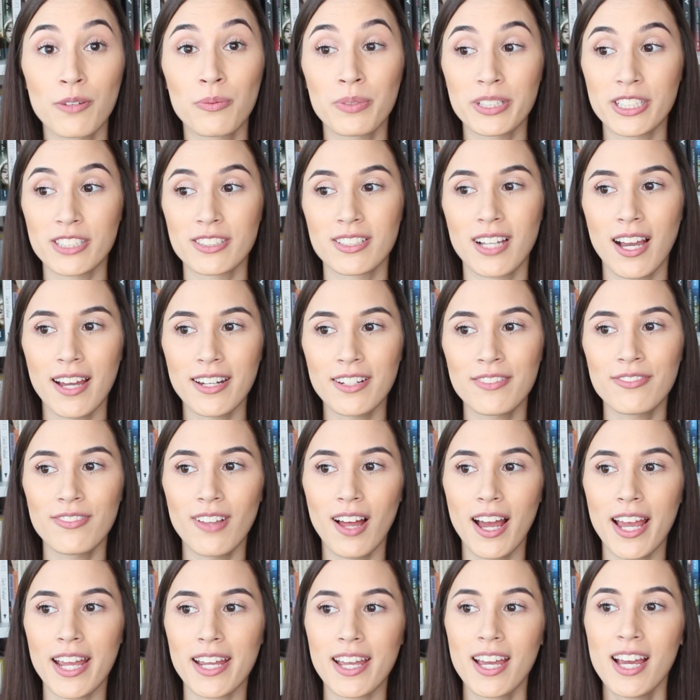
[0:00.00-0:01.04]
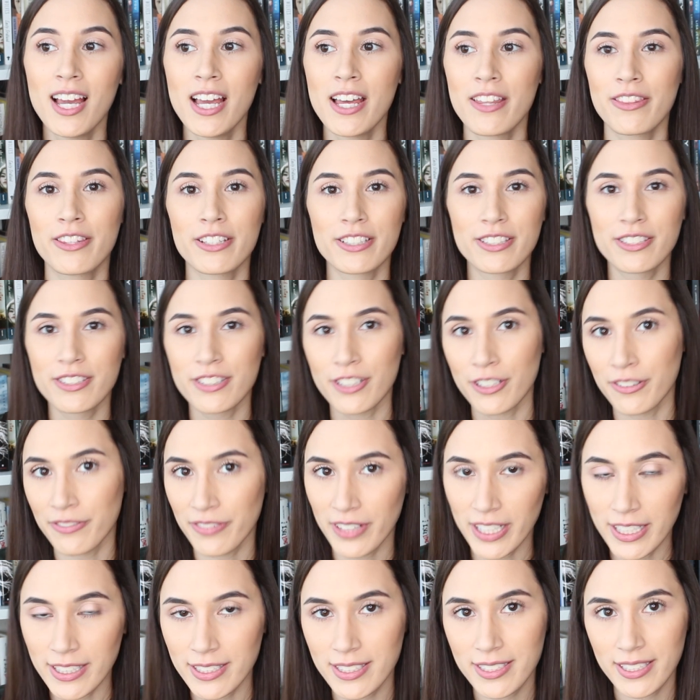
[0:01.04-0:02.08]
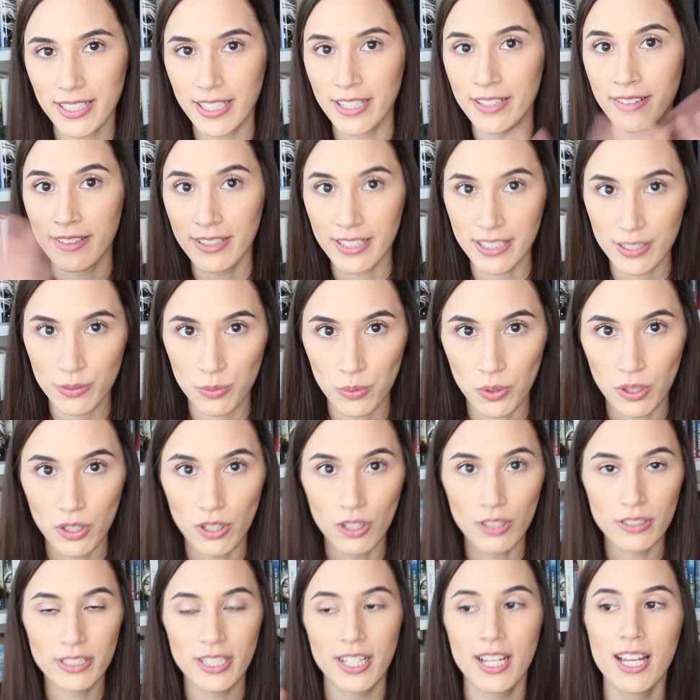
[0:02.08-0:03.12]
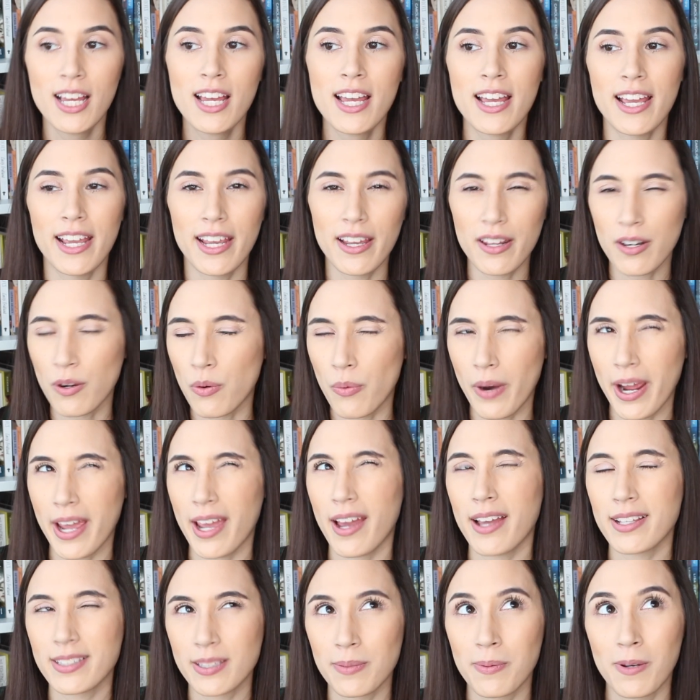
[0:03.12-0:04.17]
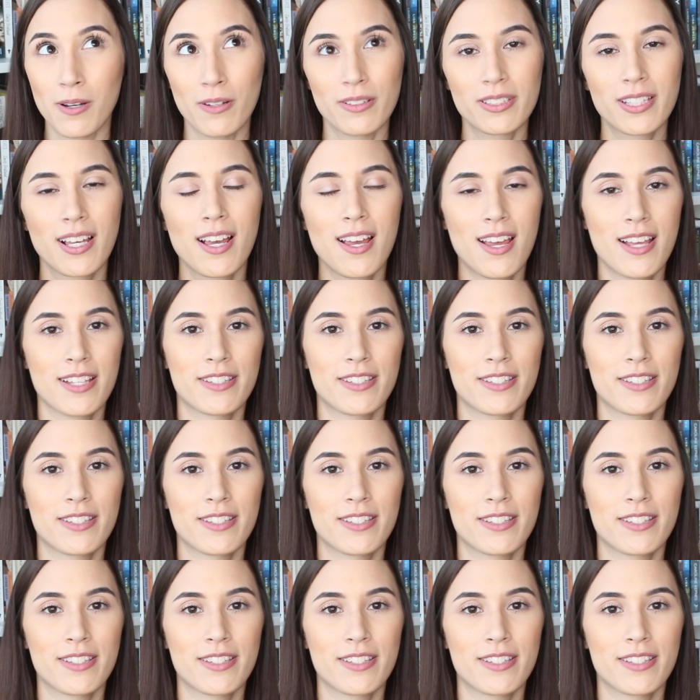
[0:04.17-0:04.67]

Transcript: which is kind of like the servants in this world, in a way, I suppose.